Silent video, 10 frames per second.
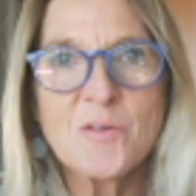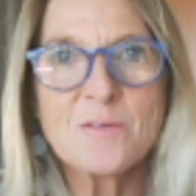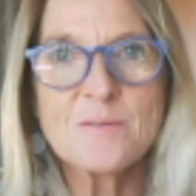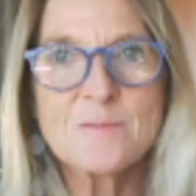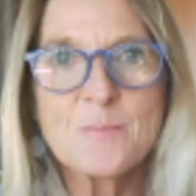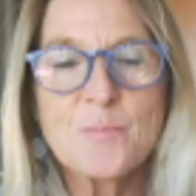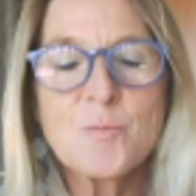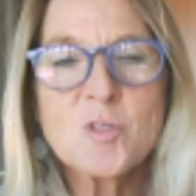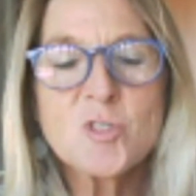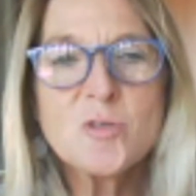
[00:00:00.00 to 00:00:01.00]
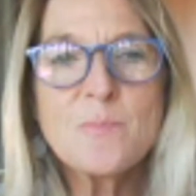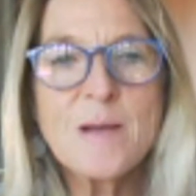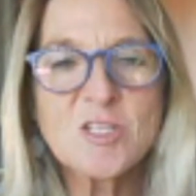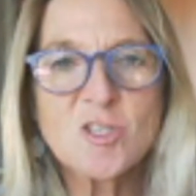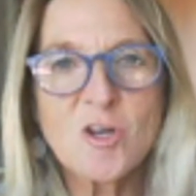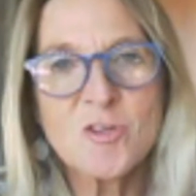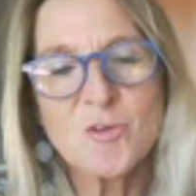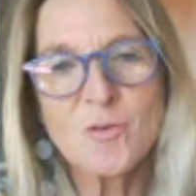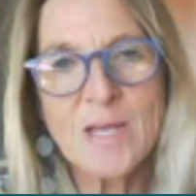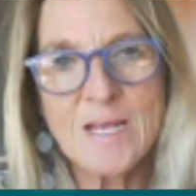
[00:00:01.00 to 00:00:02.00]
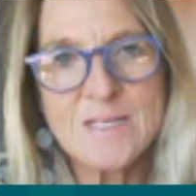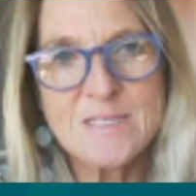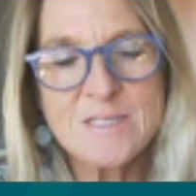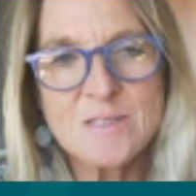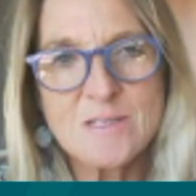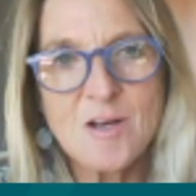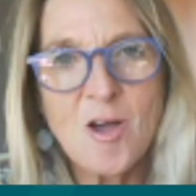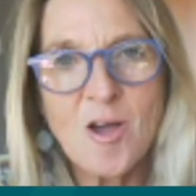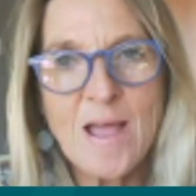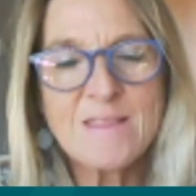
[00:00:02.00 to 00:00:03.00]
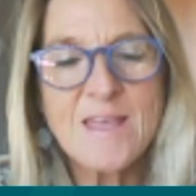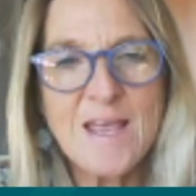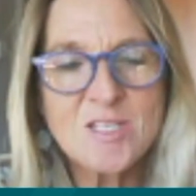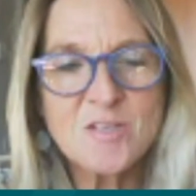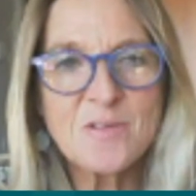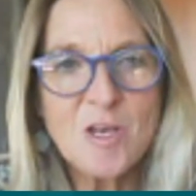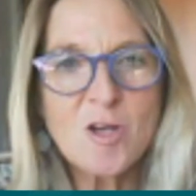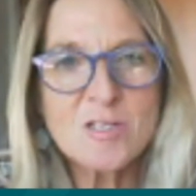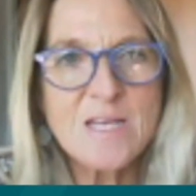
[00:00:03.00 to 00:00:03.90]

put too much on your kids at the end of a long day.